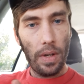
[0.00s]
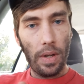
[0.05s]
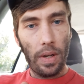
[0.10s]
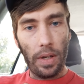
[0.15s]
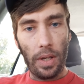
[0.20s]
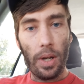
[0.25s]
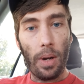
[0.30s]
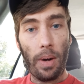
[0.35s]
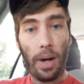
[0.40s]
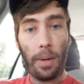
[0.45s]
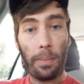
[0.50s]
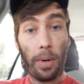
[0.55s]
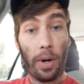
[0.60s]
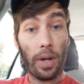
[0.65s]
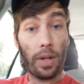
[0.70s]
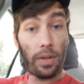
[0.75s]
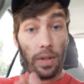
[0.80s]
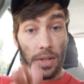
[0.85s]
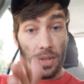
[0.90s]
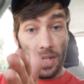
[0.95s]
You know how
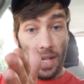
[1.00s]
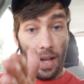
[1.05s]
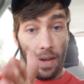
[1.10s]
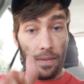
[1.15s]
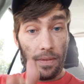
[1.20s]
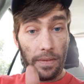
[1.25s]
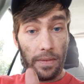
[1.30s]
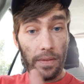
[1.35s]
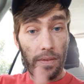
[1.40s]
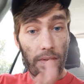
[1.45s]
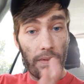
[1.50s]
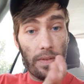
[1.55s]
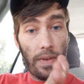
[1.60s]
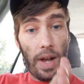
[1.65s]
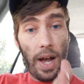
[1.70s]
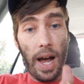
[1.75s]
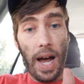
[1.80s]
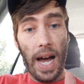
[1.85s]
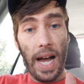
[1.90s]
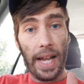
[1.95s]
parking lots have
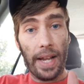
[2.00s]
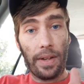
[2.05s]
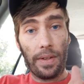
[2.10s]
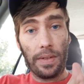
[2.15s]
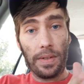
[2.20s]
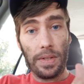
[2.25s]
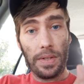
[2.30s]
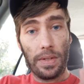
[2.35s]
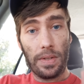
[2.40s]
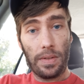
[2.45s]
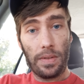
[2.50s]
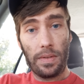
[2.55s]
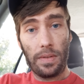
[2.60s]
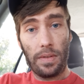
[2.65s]
aisles,